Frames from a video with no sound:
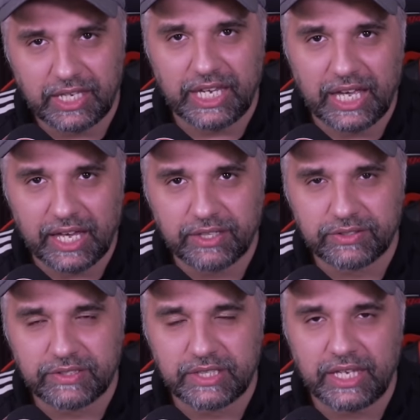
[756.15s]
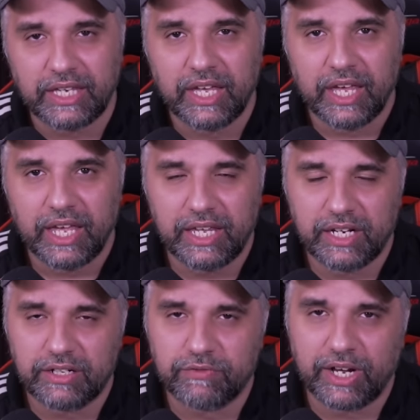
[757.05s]
TLC in
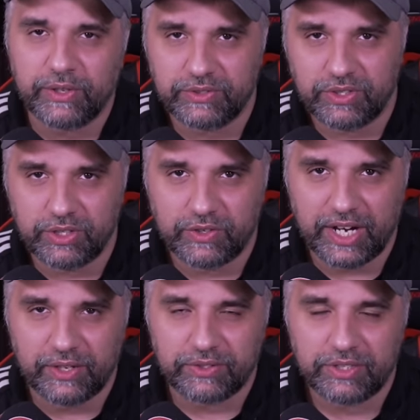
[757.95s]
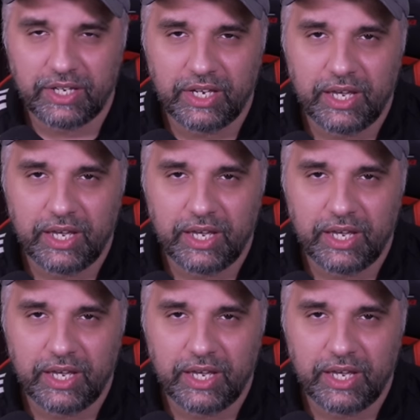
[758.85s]
and around the ground.